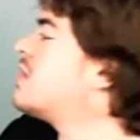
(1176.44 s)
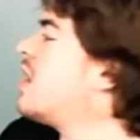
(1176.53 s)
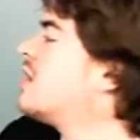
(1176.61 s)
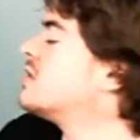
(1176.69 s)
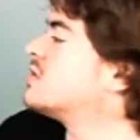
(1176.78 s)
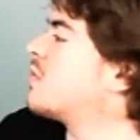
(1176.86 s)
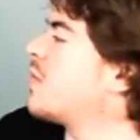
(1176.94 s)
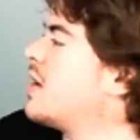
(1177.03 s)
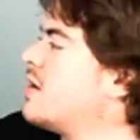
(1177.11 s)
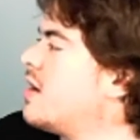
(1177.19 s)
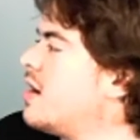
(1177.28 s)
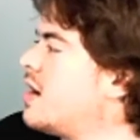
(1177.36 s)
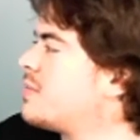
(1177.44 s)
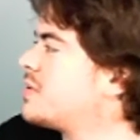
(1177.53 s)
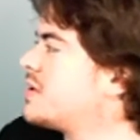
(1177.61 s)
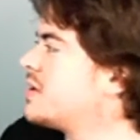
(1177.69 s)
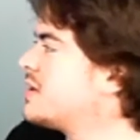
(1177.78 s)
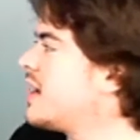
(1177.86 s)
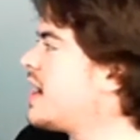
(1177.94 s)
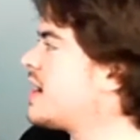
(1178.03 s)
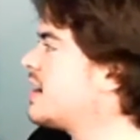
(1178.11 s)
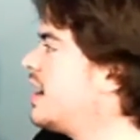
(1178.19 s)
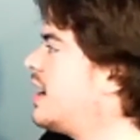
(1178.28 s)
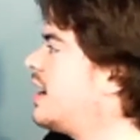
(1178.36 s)
It's called
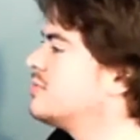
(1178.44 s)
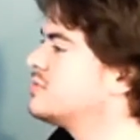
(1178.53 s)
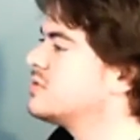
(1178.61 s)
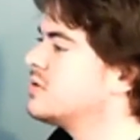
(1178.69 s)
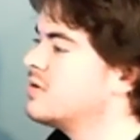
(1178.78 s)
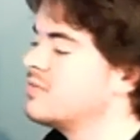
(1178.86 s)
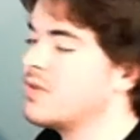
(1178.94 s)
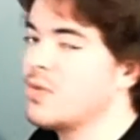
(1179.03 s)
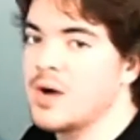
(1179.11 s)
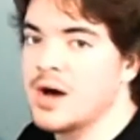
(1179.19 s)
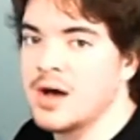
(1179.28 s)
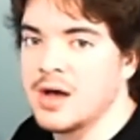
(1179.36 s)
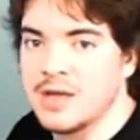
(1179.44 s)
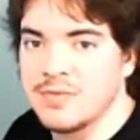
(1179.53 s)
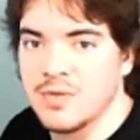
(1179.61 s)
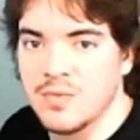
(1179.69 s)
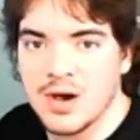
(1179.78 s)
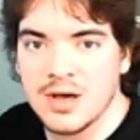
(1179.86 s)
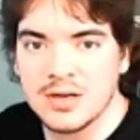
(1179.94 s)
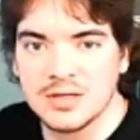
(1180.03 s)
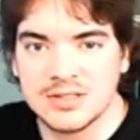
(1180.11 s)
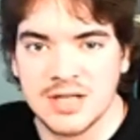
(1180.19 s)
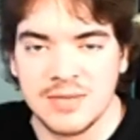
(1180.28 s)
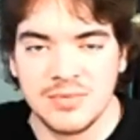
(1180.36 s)
SquareUp.com. So if you want
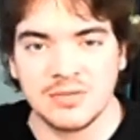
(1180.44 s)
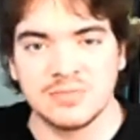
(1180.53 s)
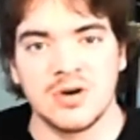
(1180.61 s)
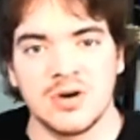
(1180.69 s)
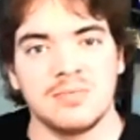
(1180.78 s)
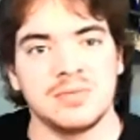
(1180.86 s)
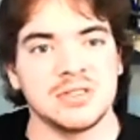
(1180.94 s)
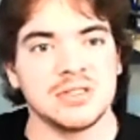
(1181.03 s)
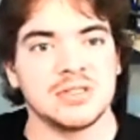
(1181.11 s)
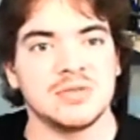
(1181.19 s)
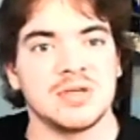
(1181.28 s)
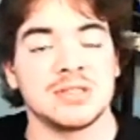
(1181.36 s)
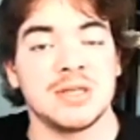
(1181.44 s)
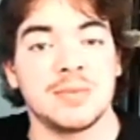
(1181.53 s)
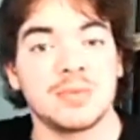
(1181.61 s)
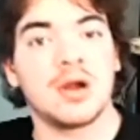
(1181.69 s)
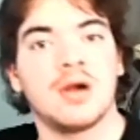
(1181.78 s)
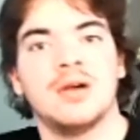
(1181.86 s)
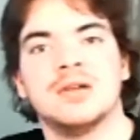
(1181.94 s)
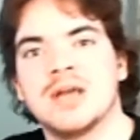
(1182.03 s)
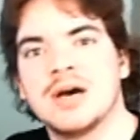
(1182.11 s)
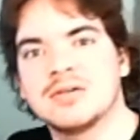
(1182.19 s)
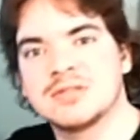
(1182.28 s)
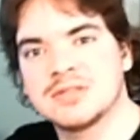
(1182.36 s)
to set up your small business to accept
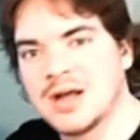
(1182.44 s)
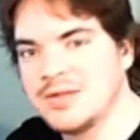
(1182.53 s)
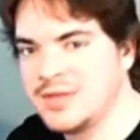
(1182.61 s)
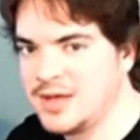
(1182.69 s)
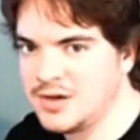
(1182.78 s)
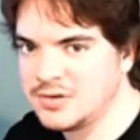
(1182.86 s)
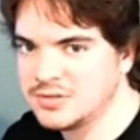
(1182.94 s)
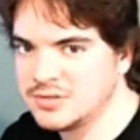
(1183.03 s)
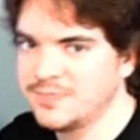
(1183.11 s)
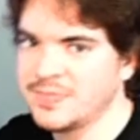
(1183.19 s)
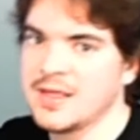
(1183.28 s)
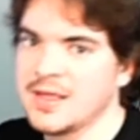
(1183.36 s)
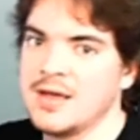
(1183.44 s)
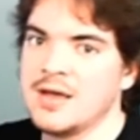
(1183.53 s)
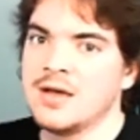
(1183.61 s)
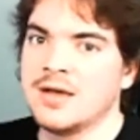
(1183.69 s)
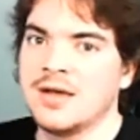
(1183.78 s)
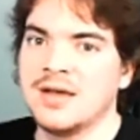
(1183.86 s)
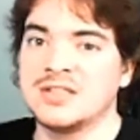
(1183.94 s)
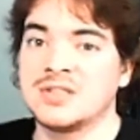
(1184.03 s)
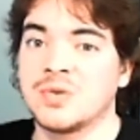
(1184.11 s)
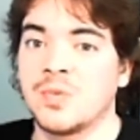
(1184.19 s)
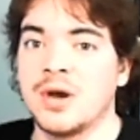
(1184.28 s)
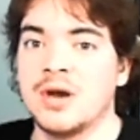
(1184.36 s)
cards outside the house,
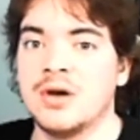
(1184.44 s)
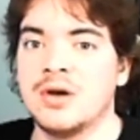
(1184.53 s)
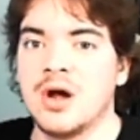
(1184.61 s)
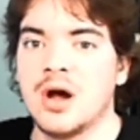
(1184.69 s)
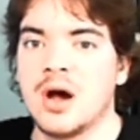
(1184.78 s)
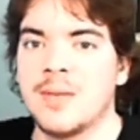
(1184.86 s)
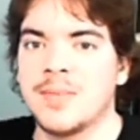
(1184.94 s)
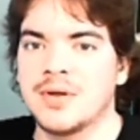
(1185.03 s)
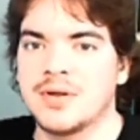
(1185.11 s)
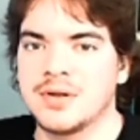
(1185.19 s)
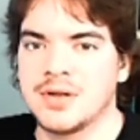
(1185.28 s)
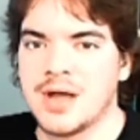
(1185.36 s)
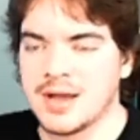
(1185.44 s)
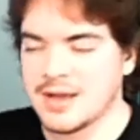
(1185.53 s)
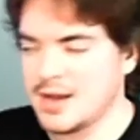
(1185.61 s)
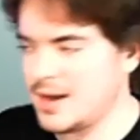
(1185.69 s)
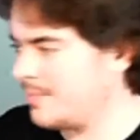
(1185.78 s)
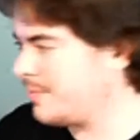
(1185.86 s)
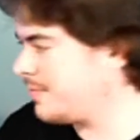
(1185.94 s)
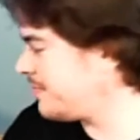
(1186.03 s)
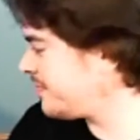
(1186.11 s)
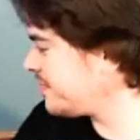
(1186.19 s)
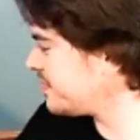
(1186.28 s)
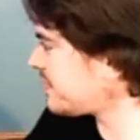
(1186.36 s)
it's
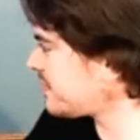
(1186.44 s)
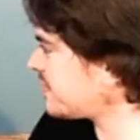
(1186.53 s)
SquareUp.com.